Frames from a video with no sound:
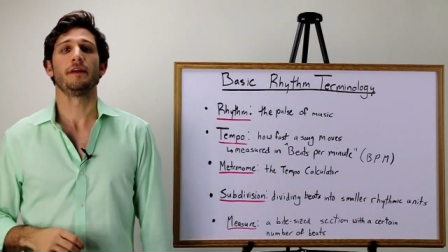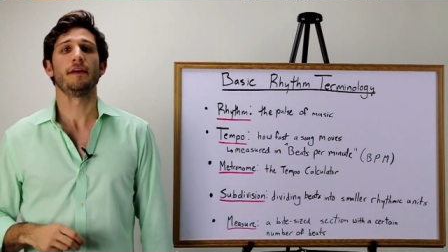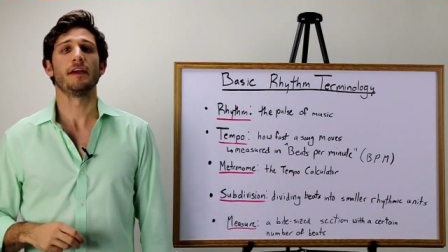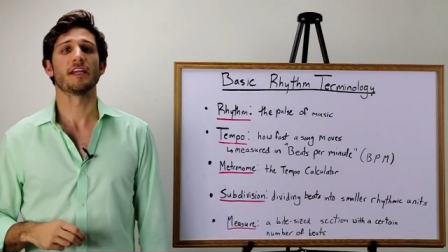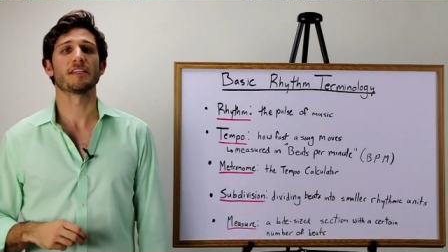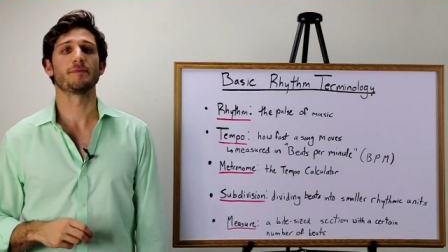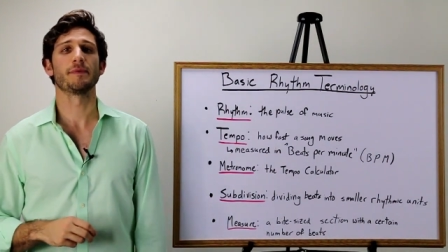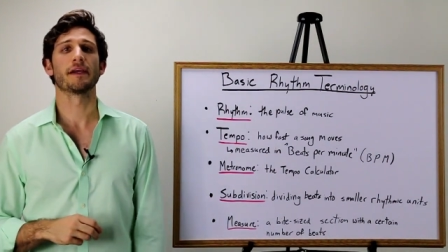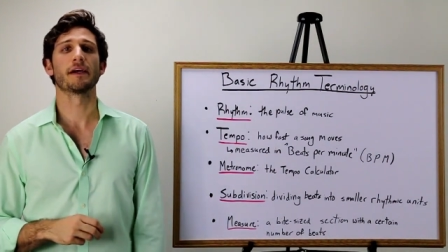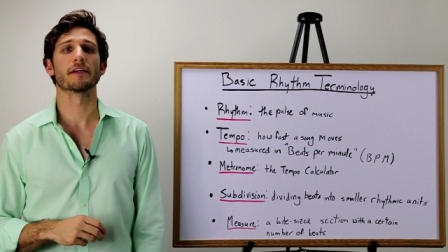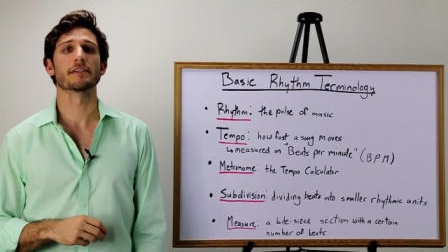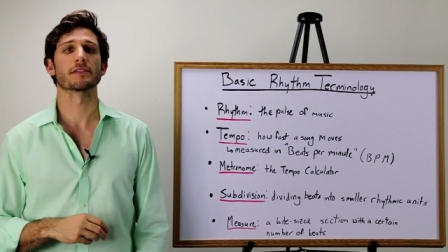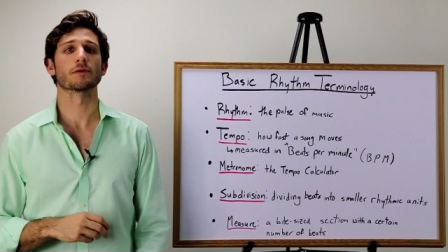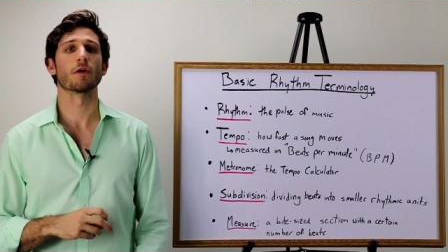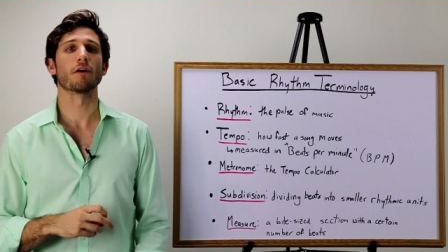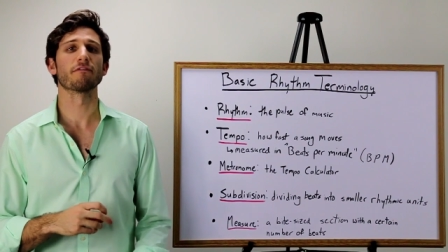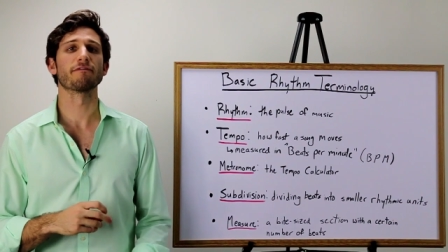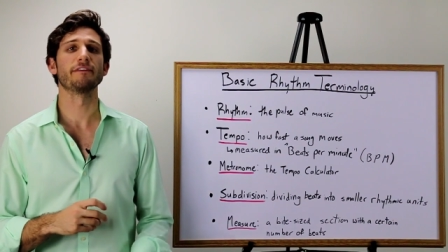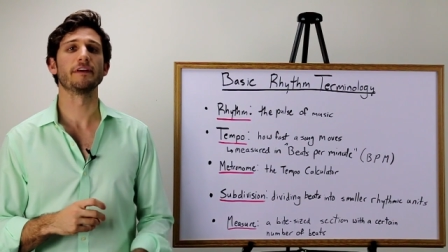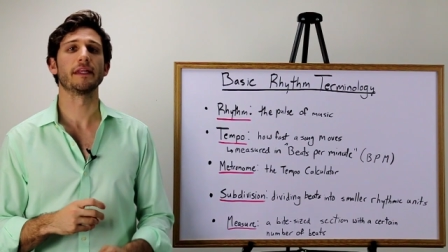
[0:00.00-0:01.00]
It's because
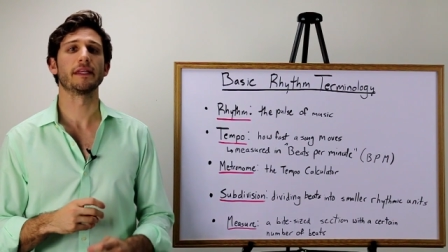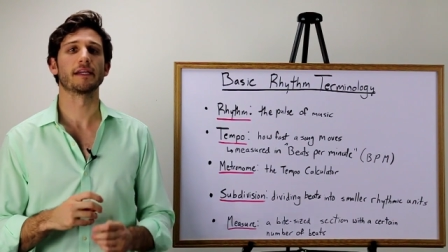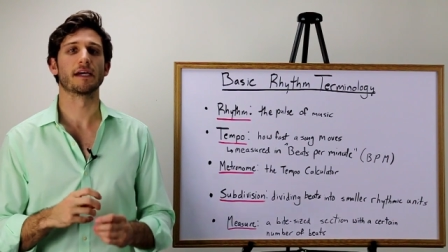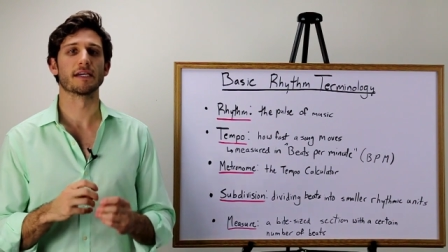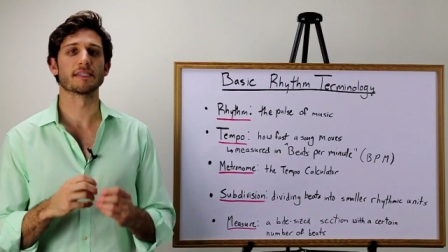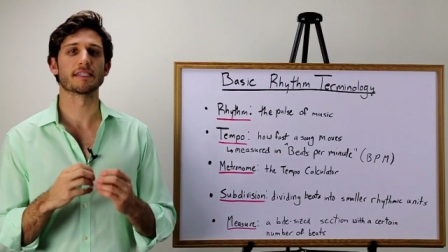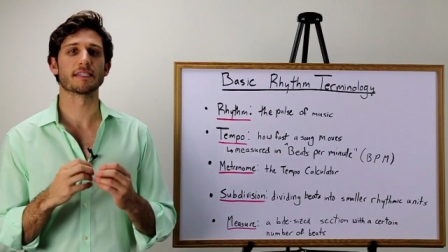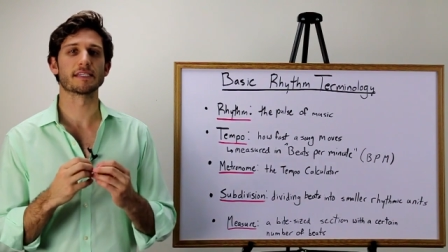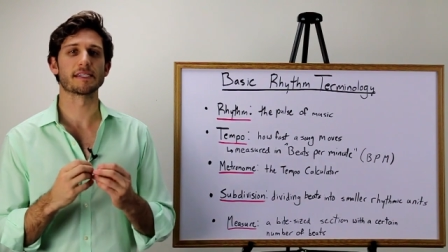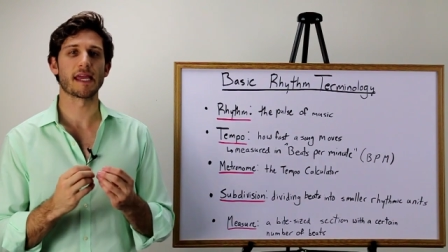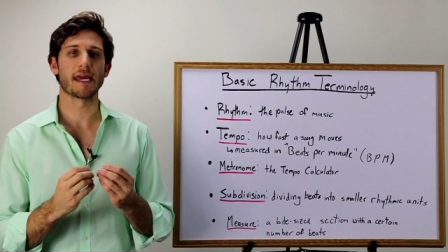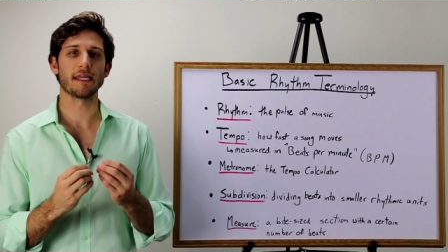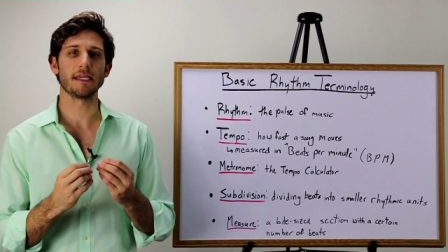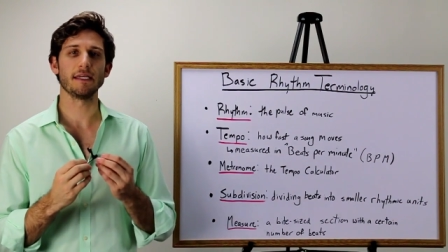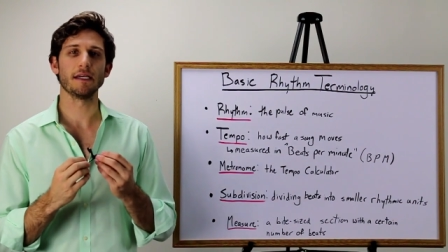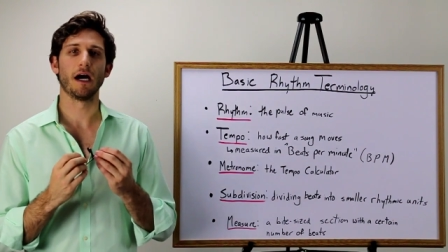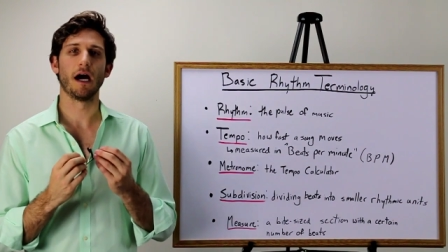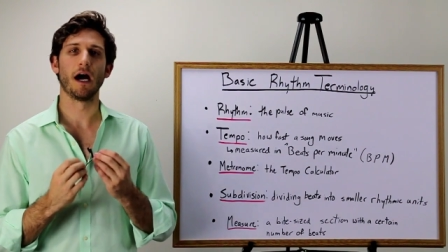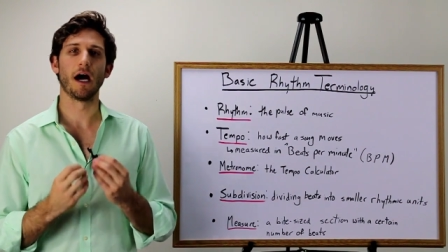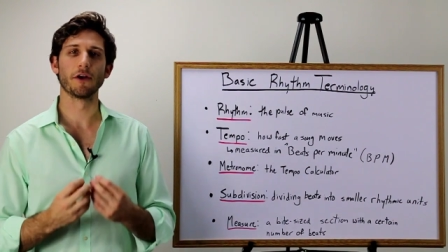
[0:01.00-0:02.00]
they're all feeling a
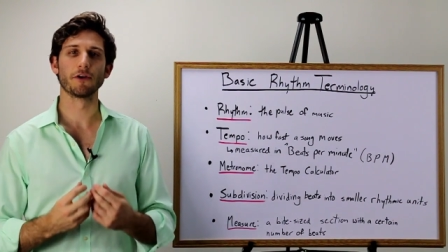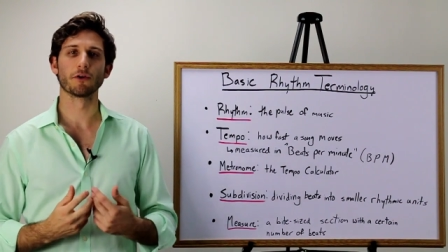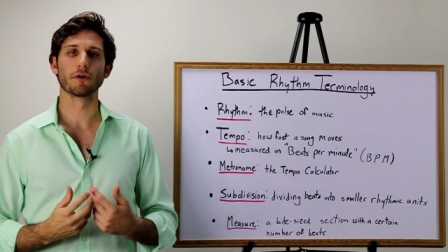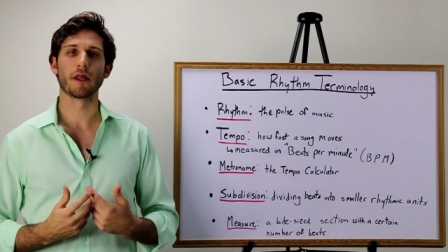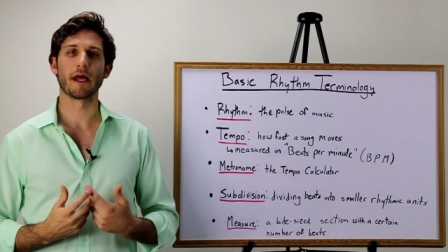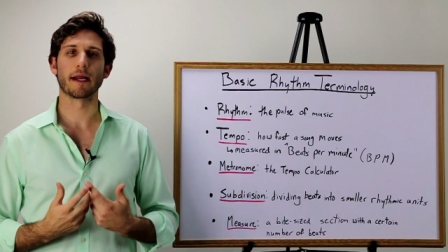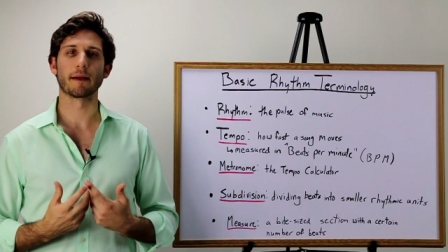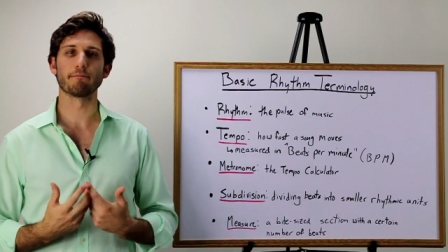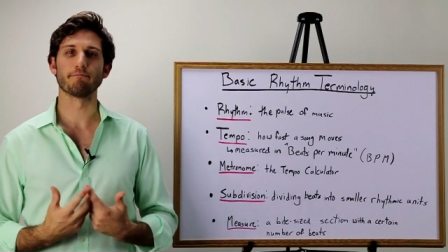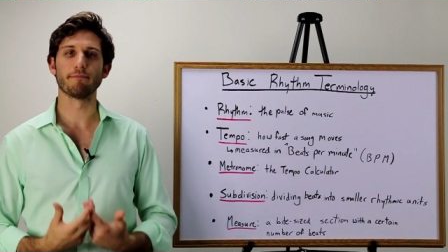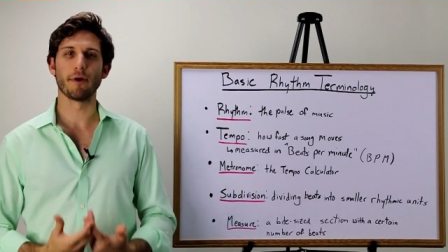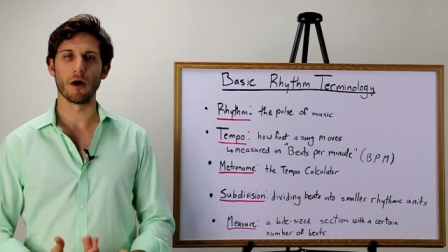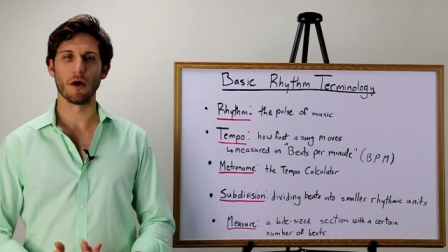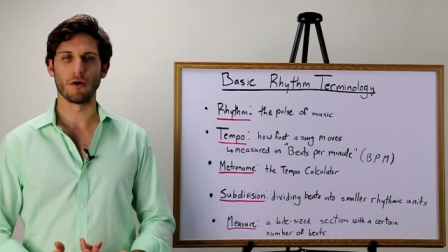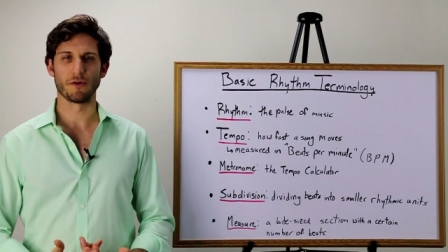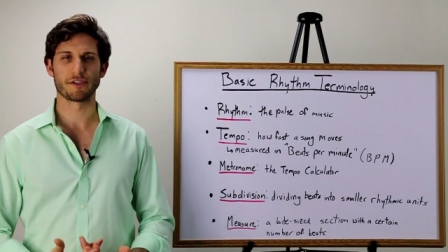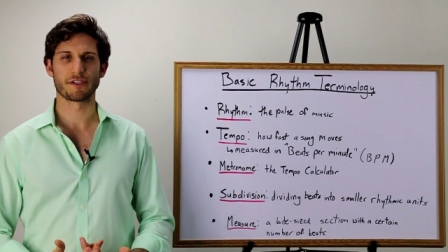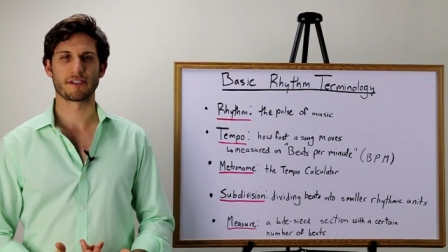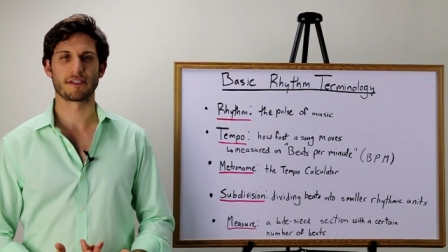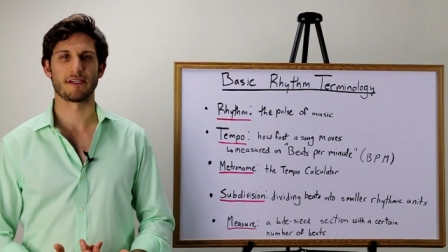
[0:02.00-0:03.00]
steady underlying
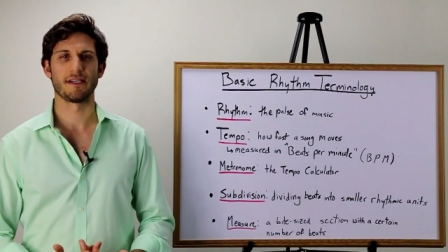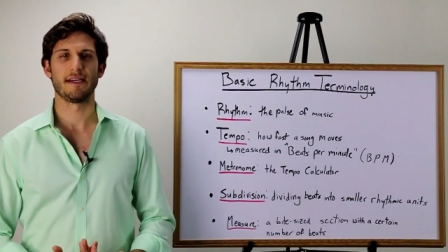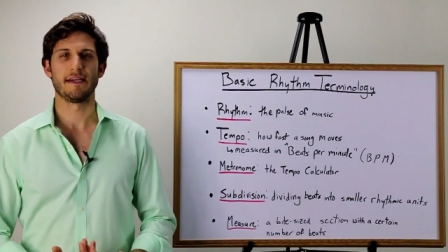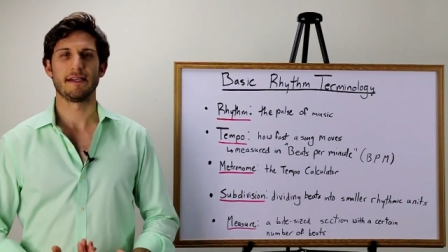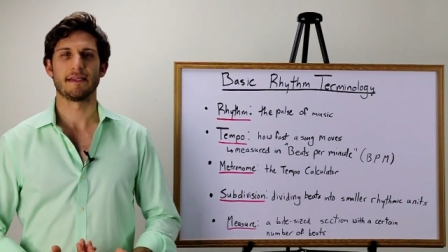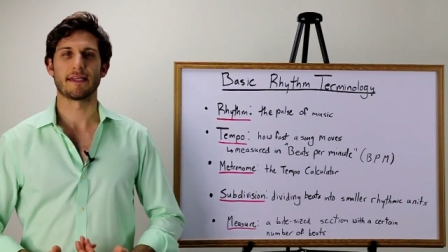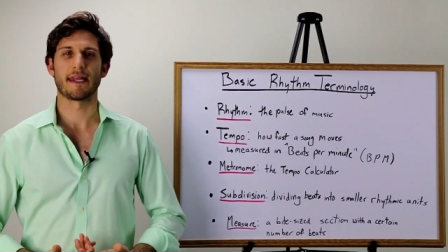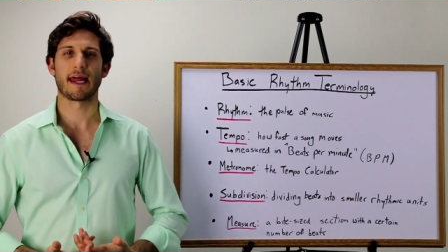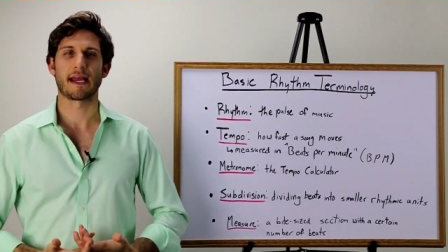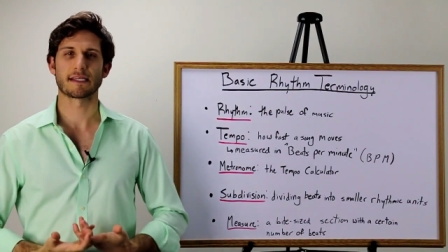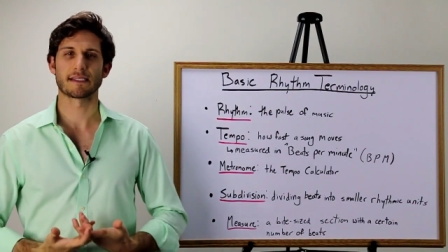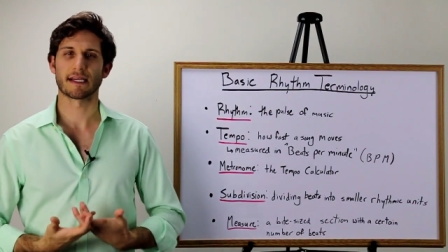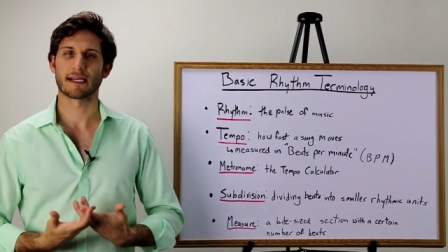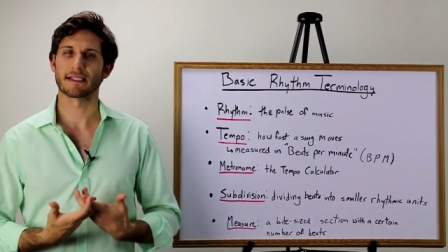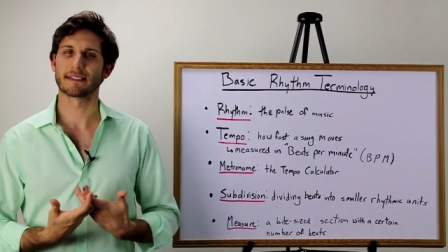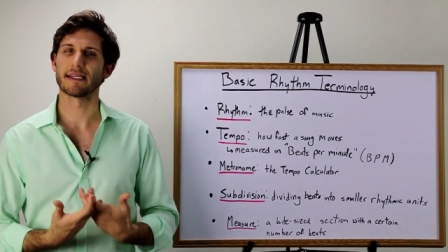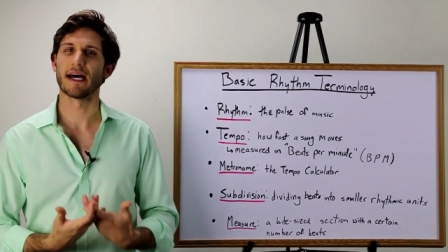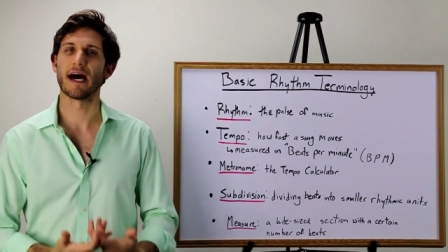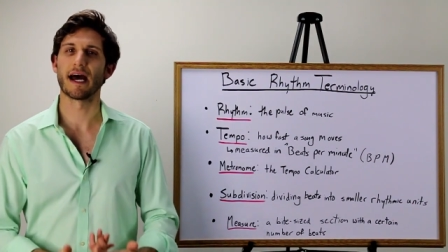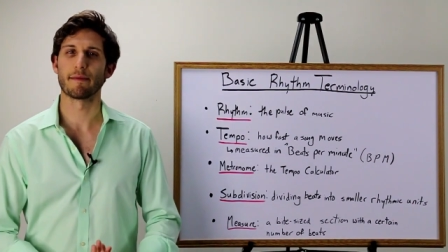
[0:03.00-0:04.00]
pulse that acts like
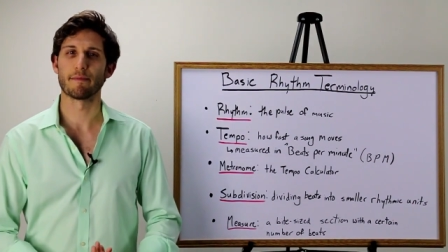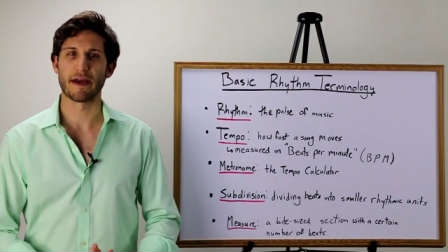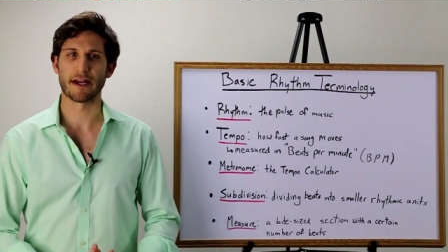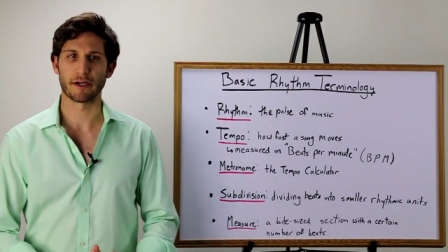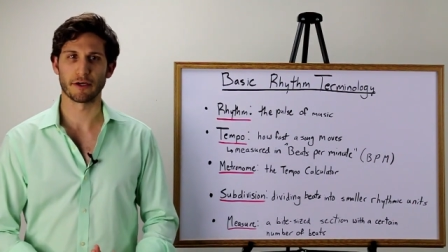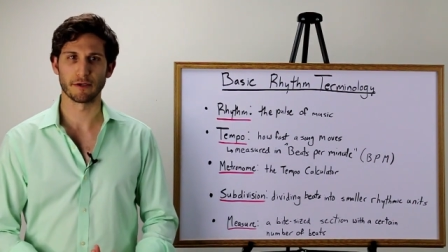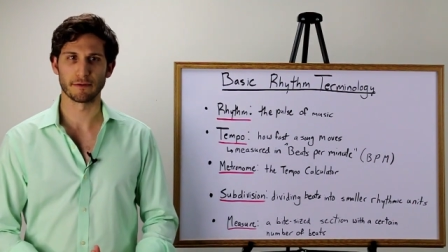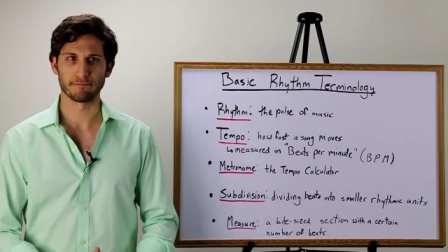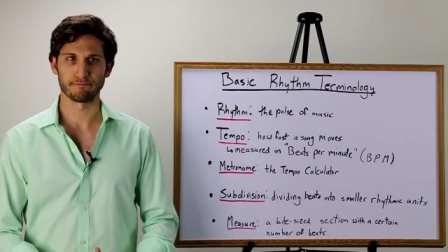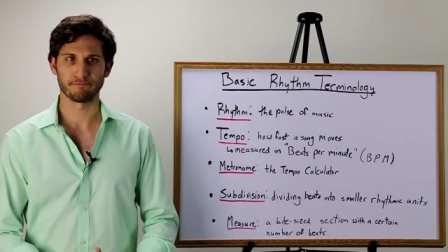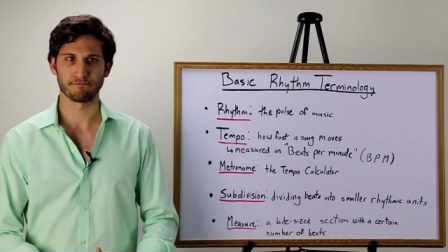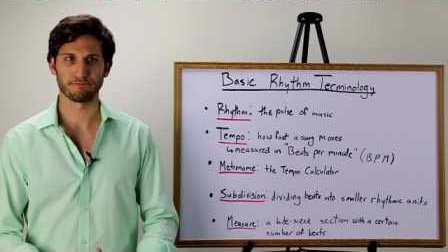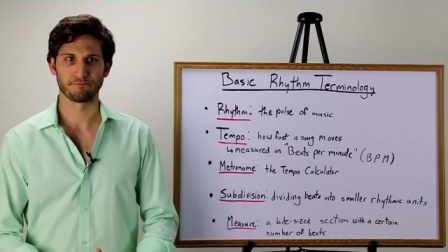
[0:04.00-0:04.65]
a time anchor.